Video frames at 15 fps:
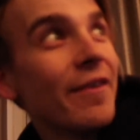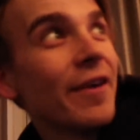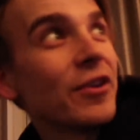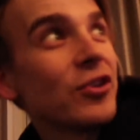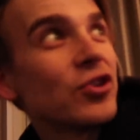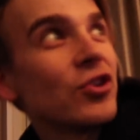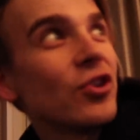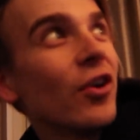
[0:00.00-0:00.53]
I've had
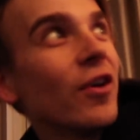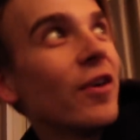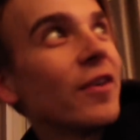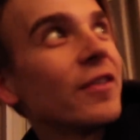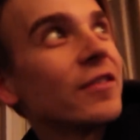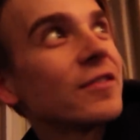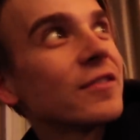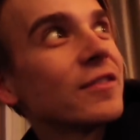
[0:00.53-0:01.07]
a shot.
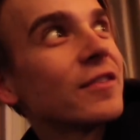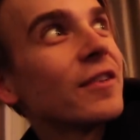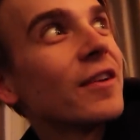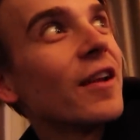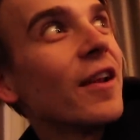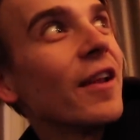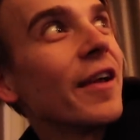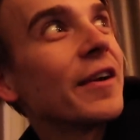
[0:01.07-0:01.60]

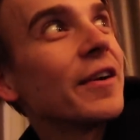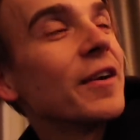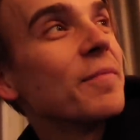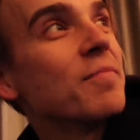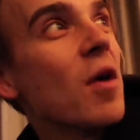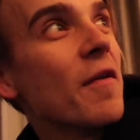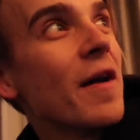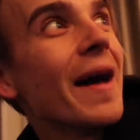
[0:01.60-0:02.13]
Like
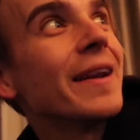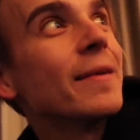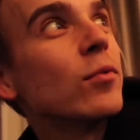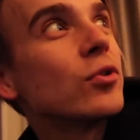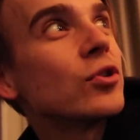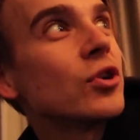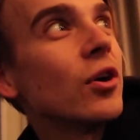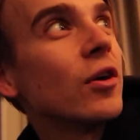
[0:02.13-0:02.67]
an
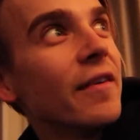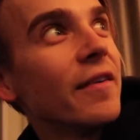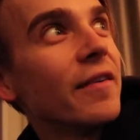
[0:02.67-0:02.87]
edible shot.